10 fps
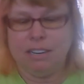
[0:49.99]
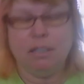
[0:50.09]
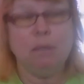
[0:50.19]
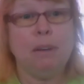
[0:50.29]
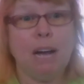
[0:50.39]

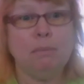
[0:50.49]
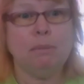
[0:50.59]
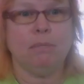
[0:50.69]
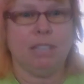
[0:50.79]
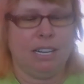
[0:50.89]
No
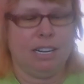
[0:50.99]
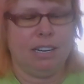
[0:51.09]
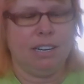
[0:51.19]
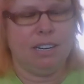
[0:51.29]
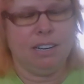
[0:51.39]
problem with
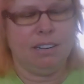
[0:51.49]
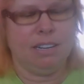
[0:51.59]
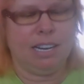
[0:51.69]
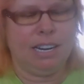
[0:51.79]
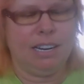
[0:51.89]
that.
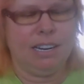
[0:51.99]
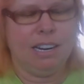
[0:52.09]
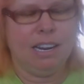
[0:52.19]
Okay?